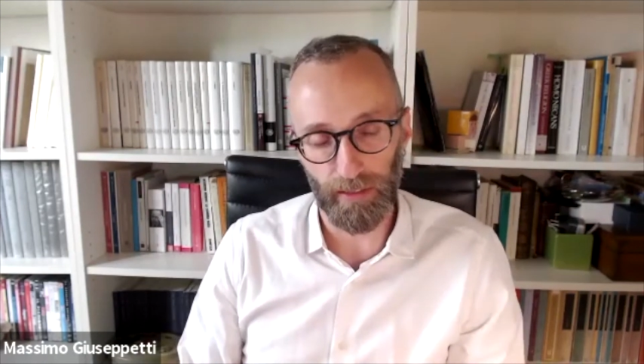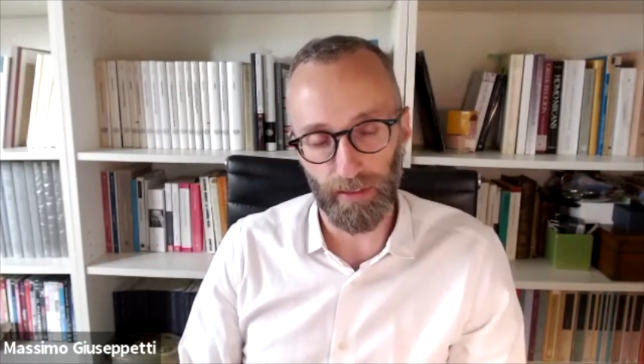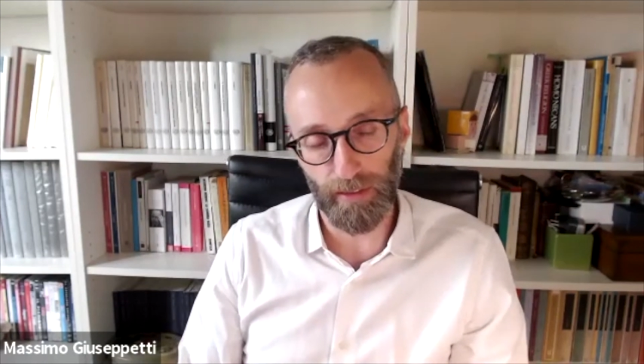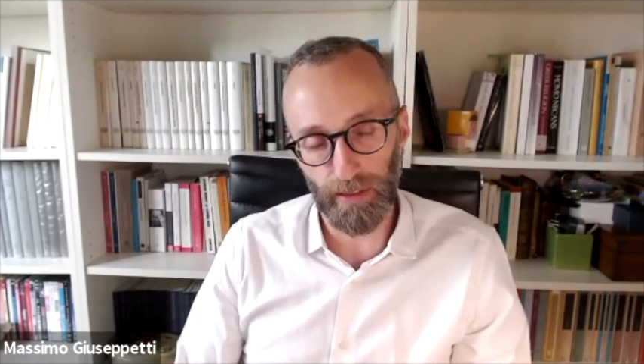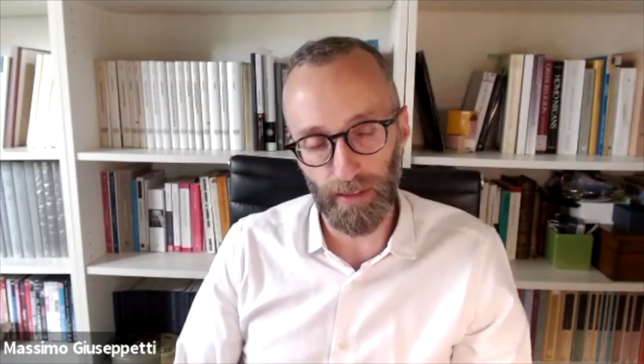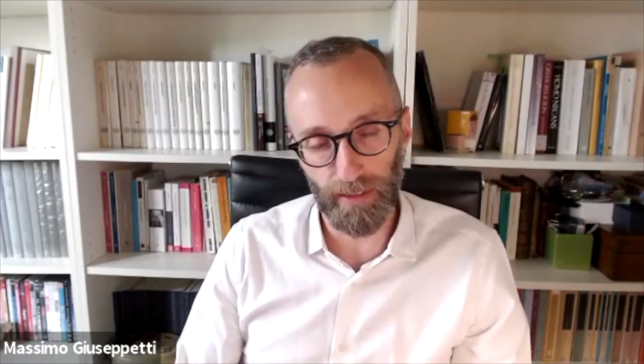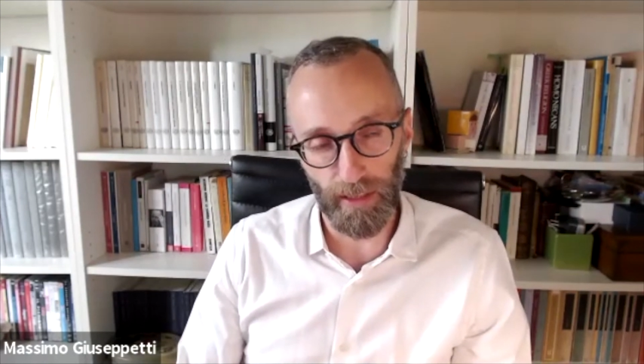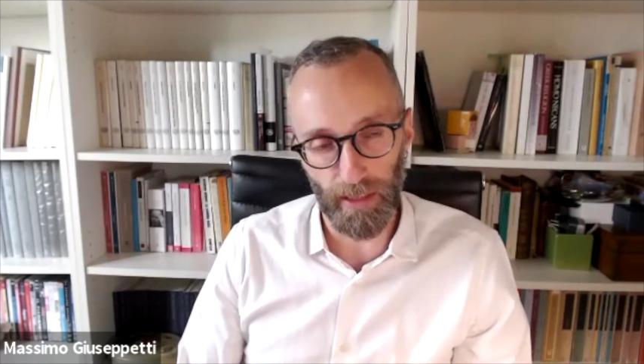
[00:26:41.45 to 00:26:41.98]
a
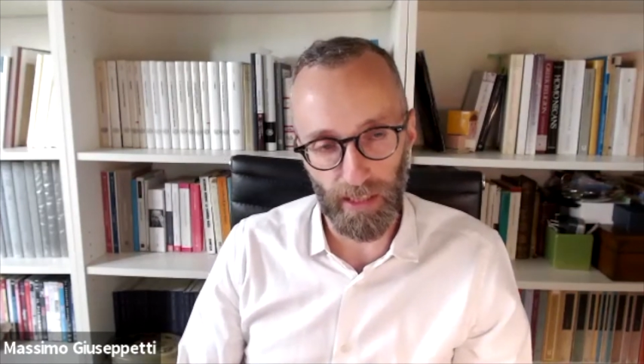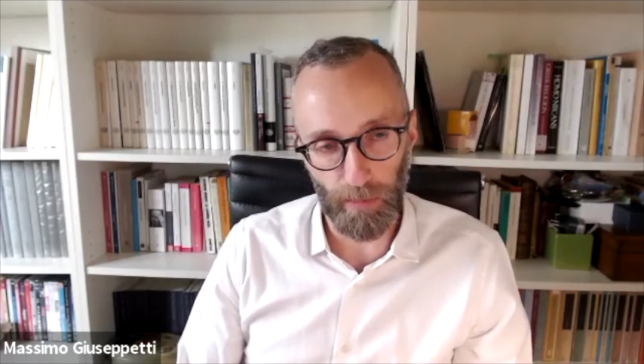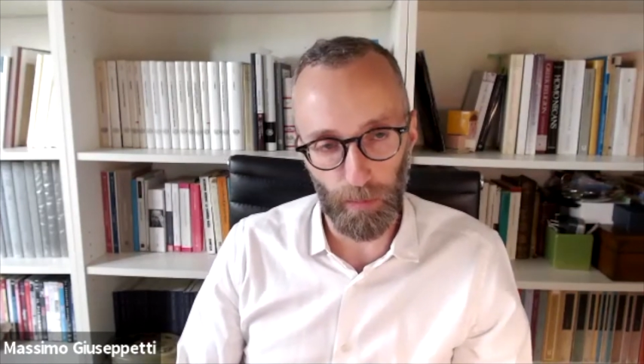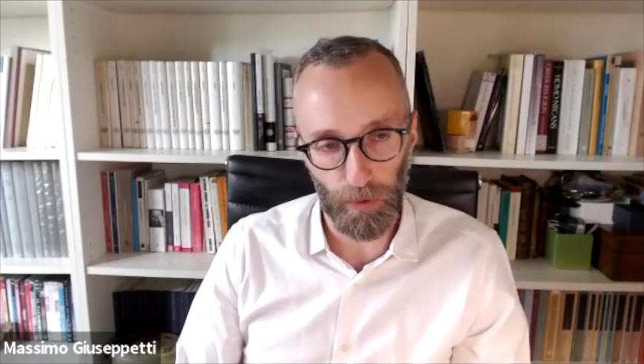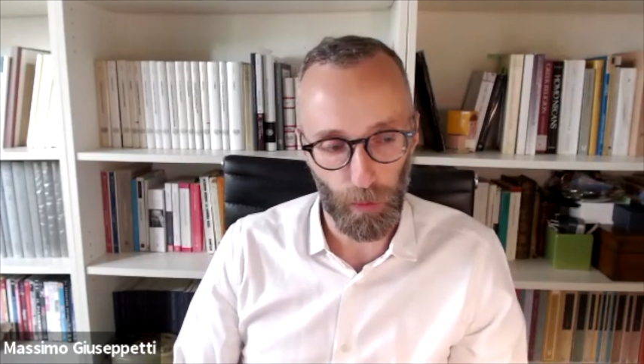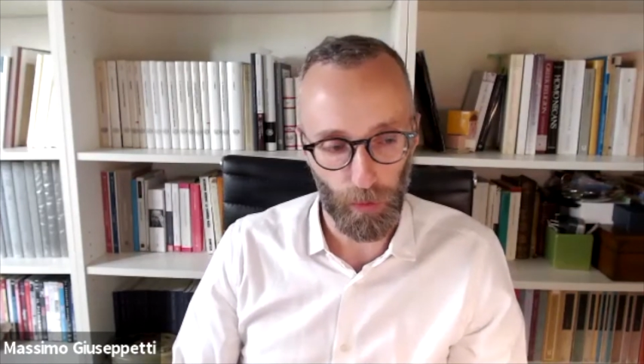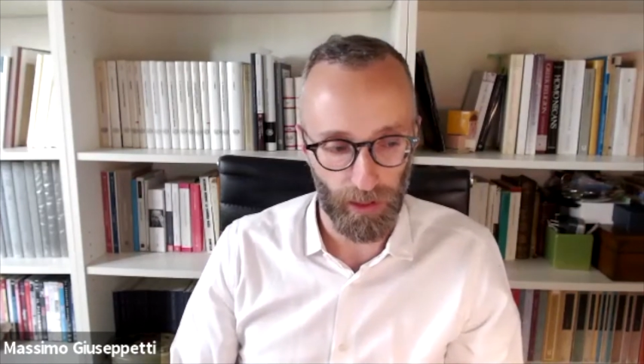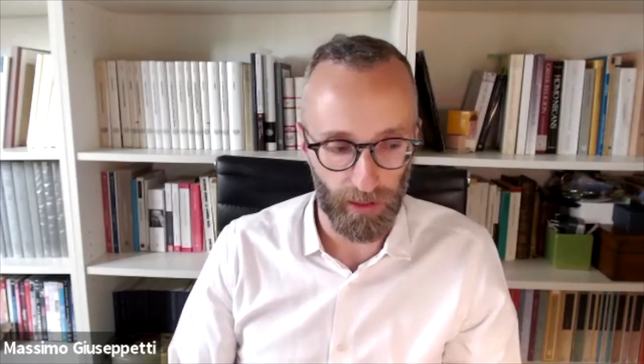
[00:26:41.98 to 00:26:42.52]
distance
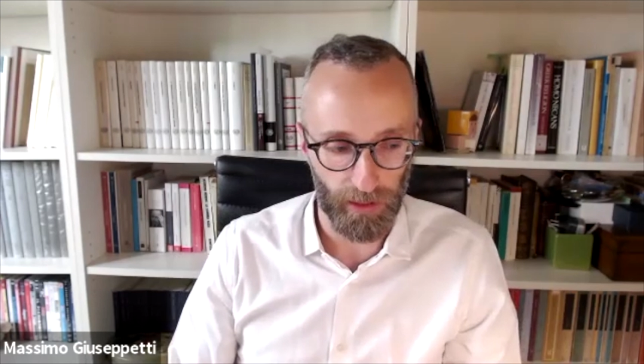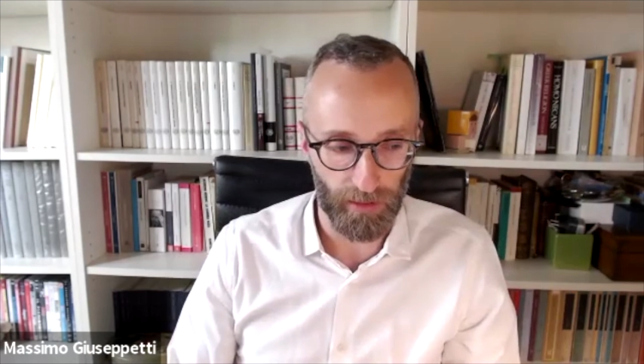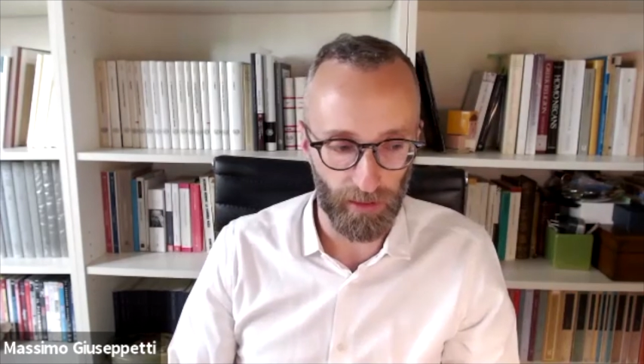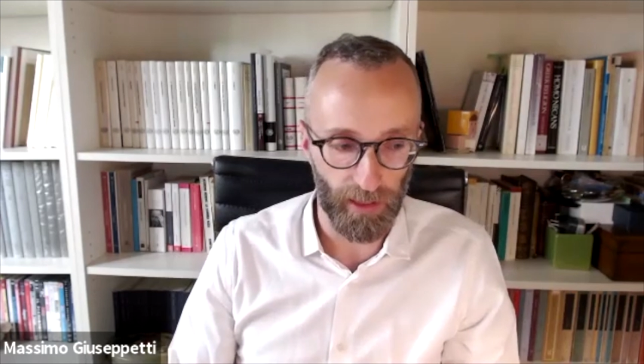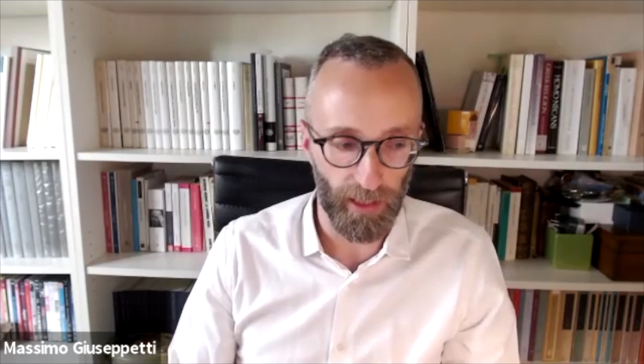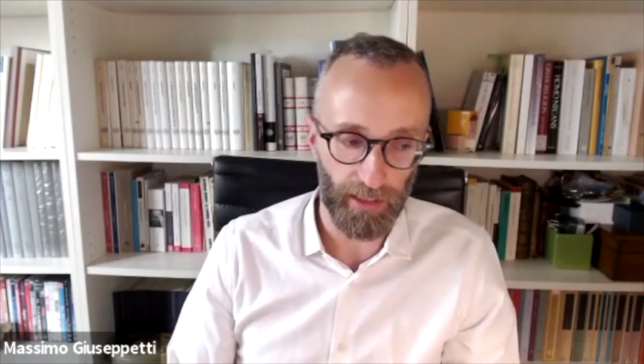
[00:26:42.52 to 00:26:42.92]
between